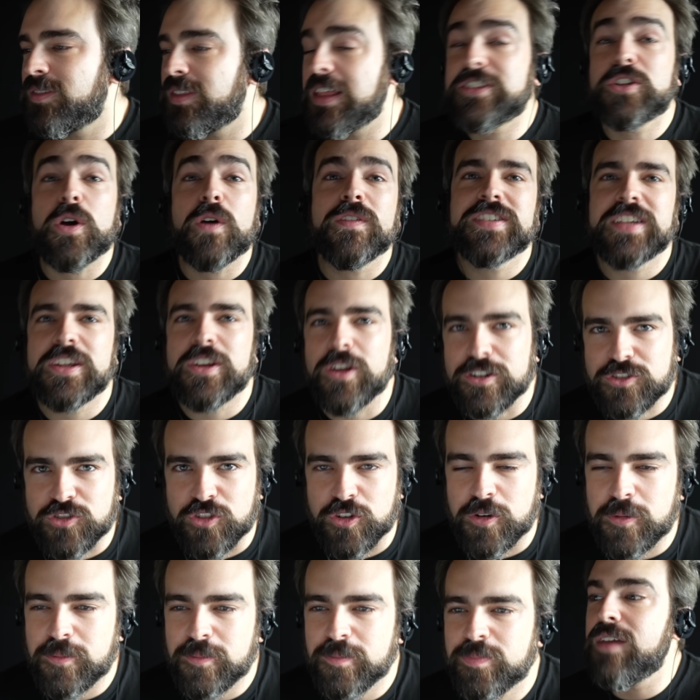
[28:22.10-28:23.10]
That's obviously not
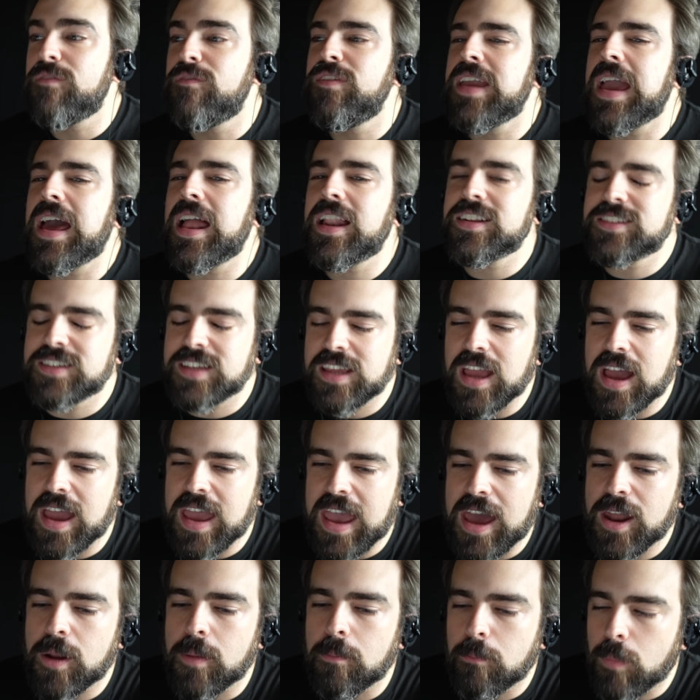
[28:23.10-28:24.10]
true. In reality, I
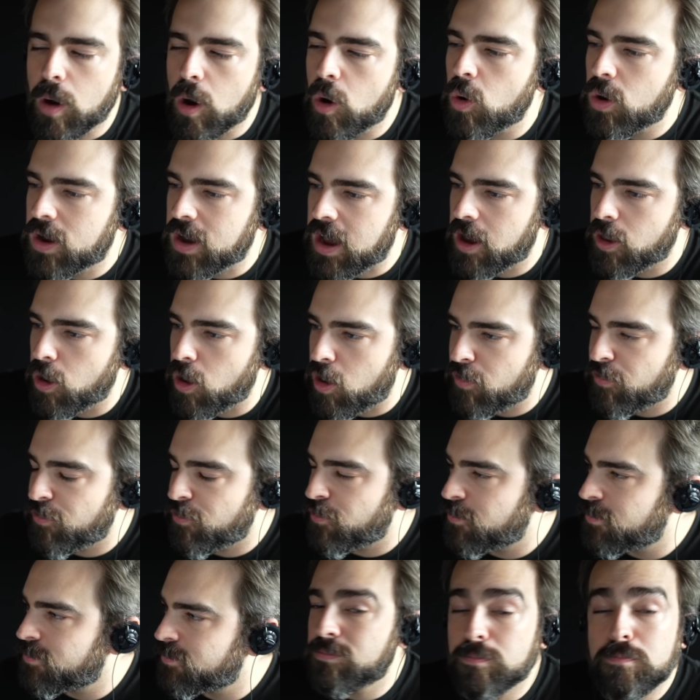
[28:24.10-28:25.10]
had a mole cut
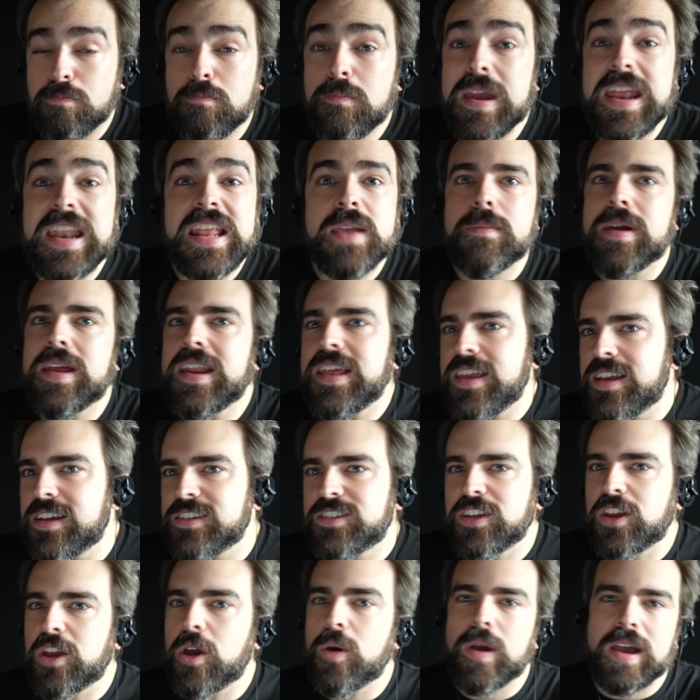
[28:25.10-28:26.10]
off many
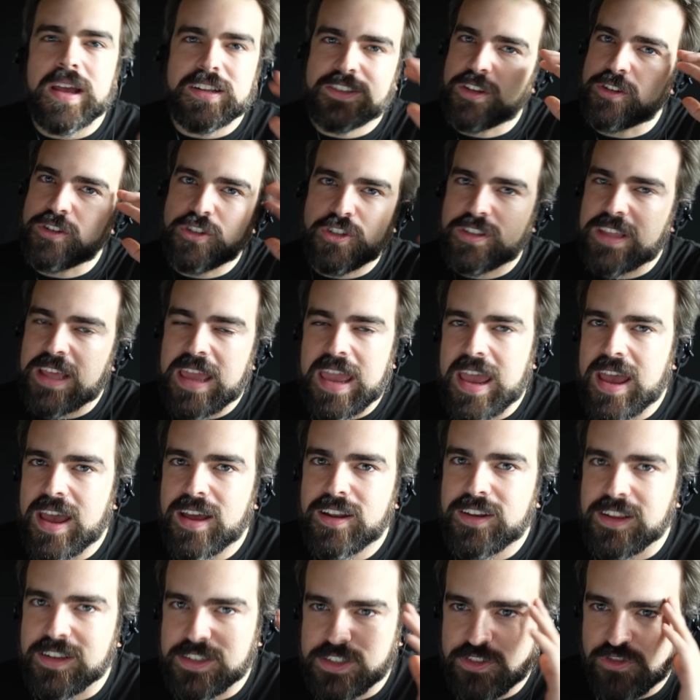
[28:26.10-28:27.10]
years ago, and so just the
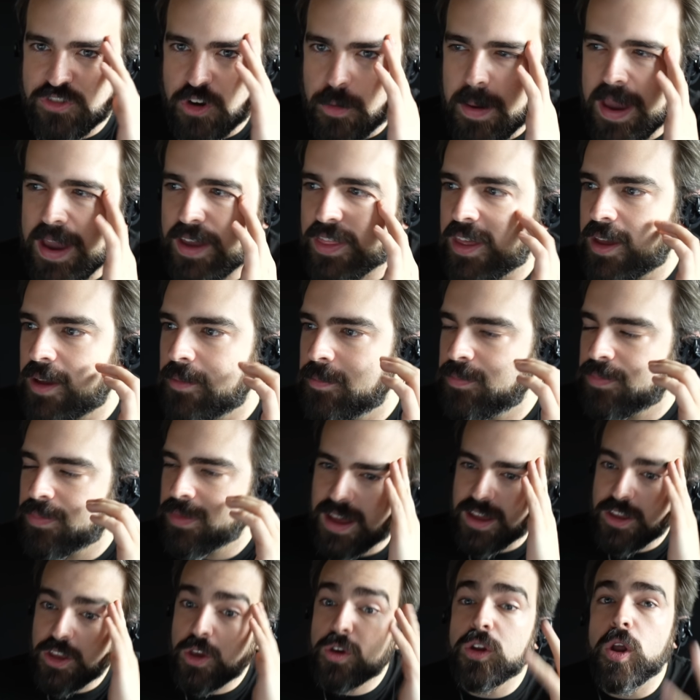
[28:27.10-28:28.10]
hair doesn't grow back there.
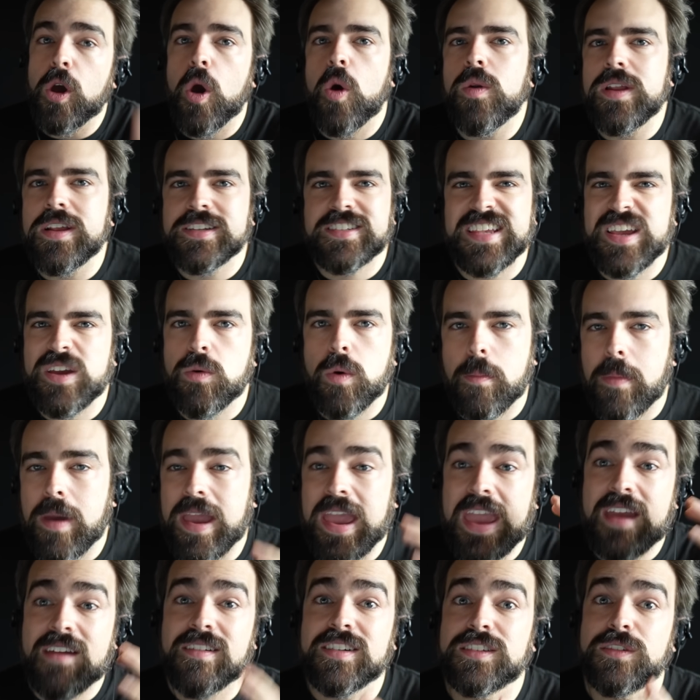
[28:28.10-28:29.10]
You can only see it when my
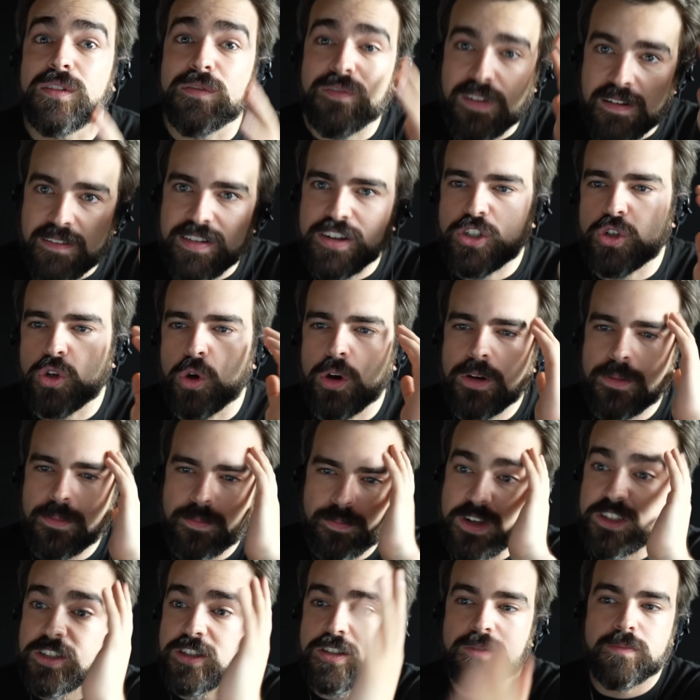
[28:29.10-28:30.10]
hair is very short,
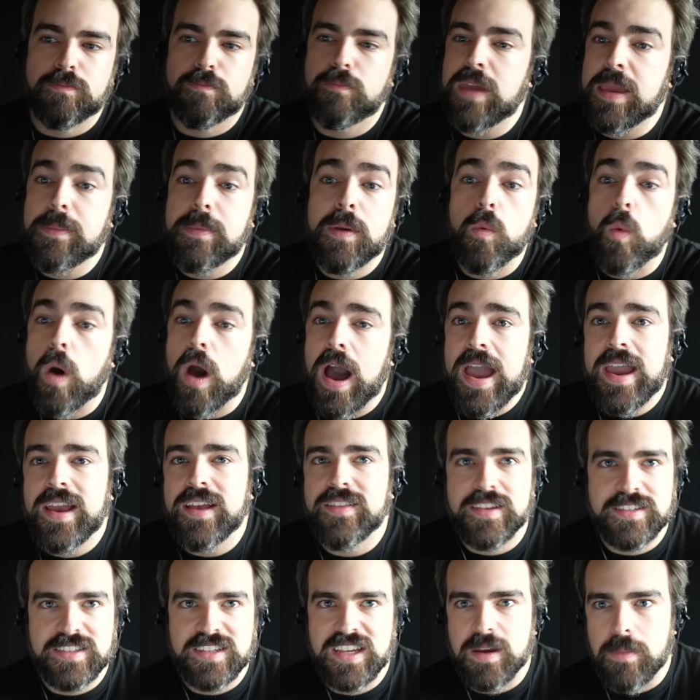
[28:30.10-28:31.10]
which is maybe why
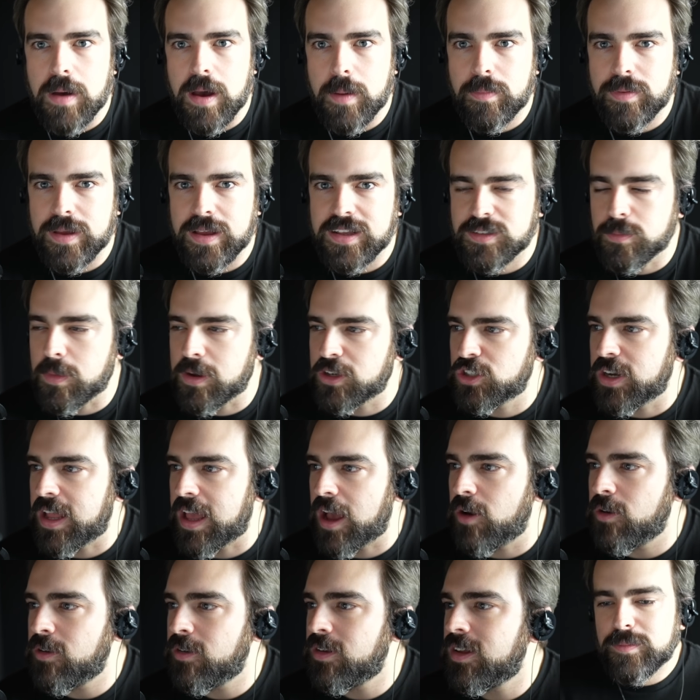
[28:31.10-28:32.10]
it doesn't come up as much
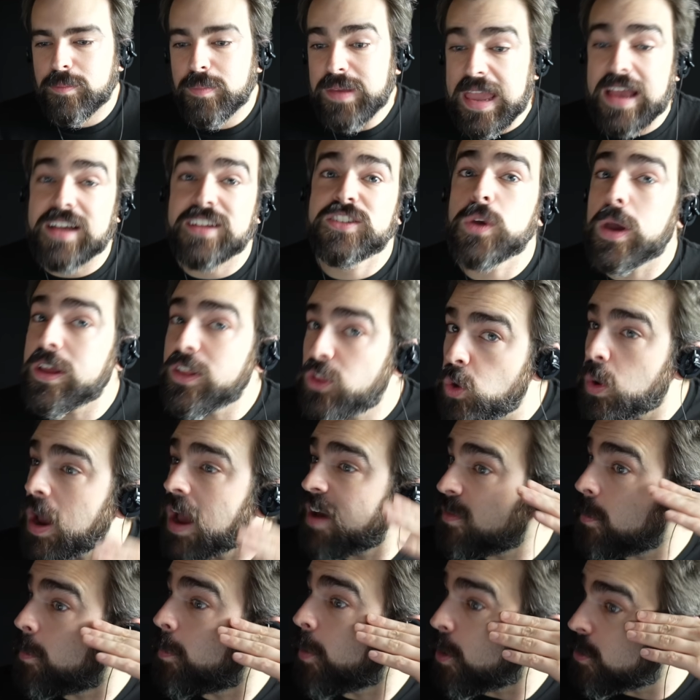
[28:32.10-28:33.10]
now. But yeah, so I do
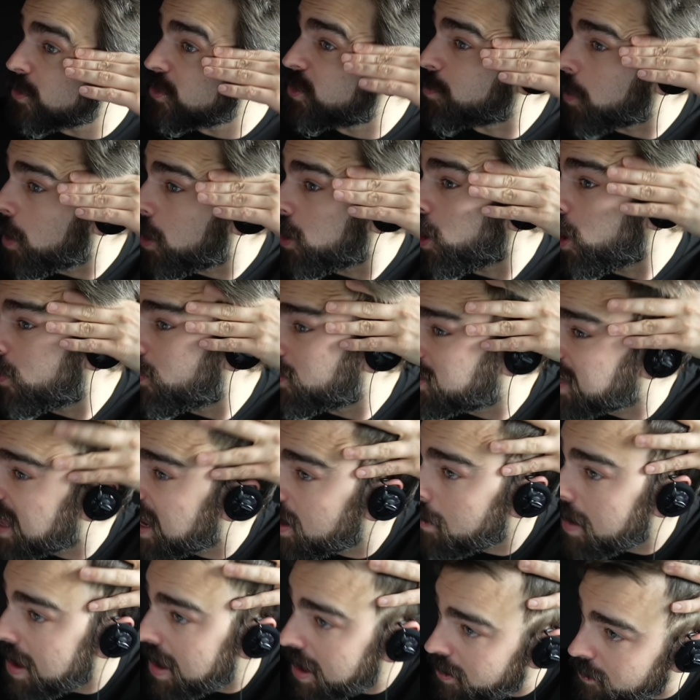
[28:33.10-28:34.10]
have a bald spot on the side
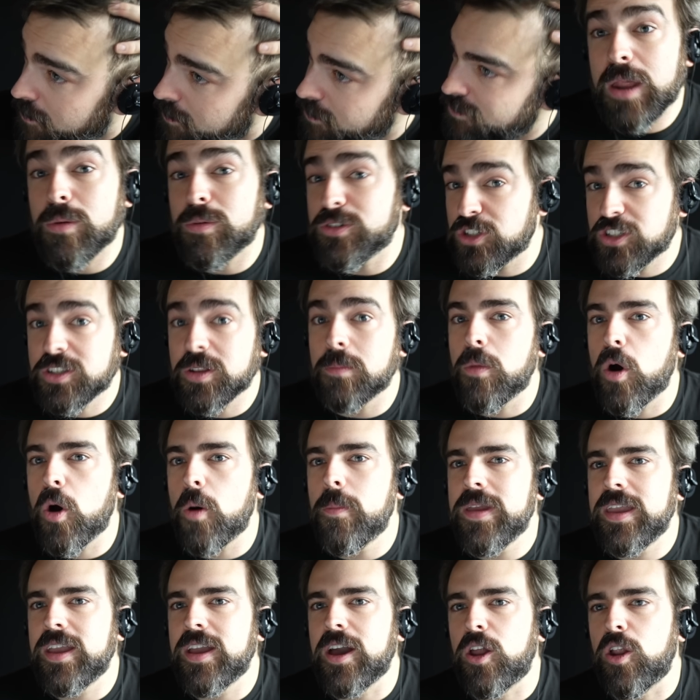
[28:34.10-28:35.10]
of my head, and it was just a mole
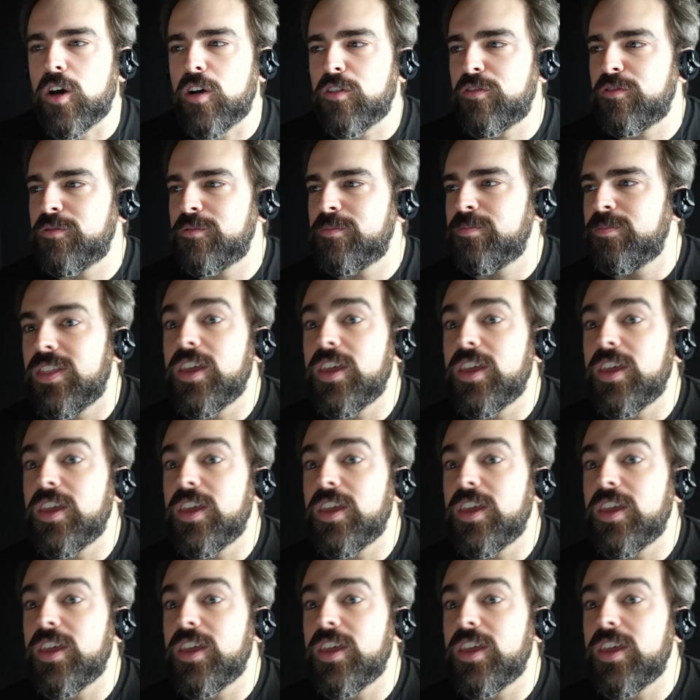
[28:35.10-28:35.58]
being cut off.